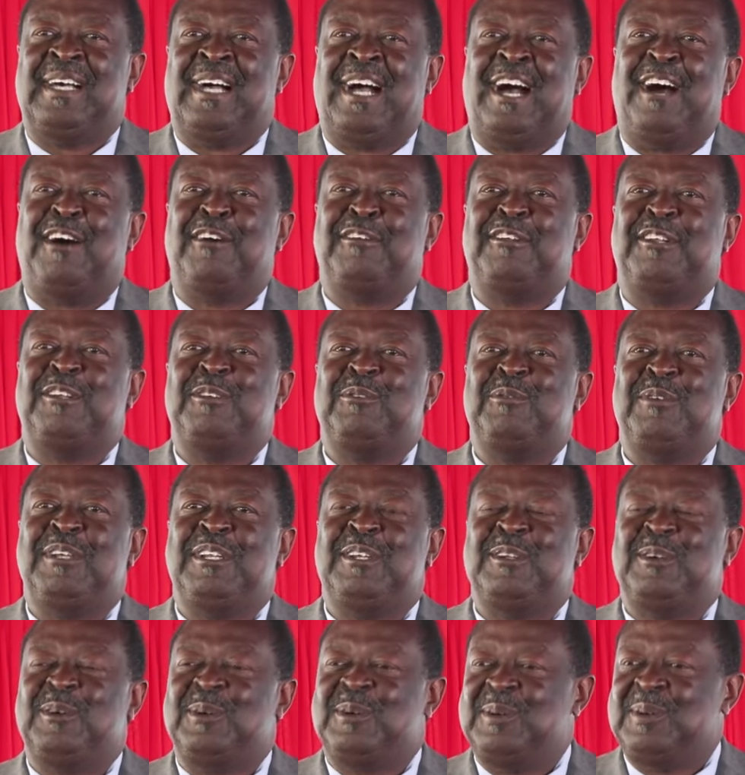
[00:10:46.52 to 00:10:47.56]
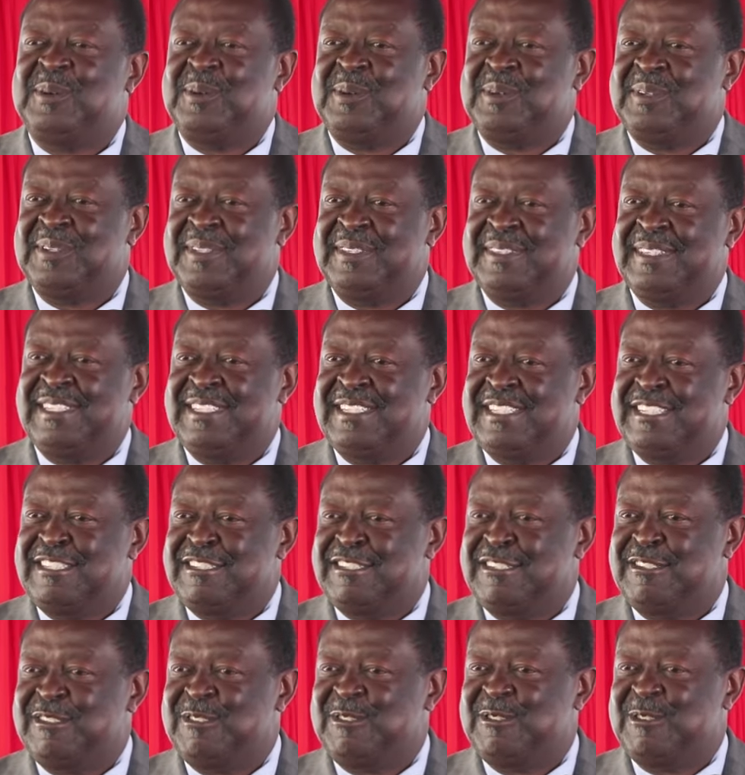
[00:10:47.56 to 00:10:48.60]
How did we know this
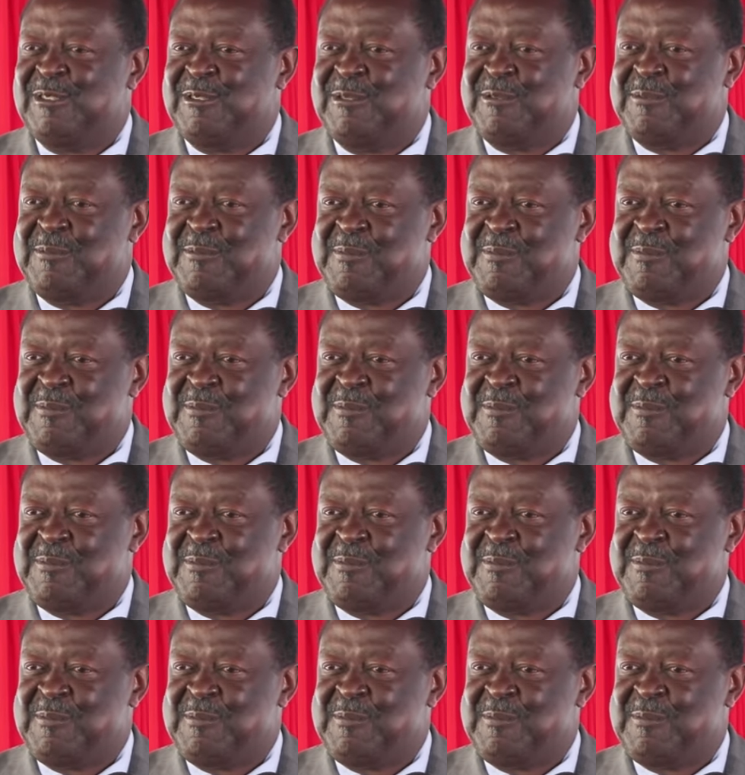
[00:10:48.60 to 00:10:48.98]
institution?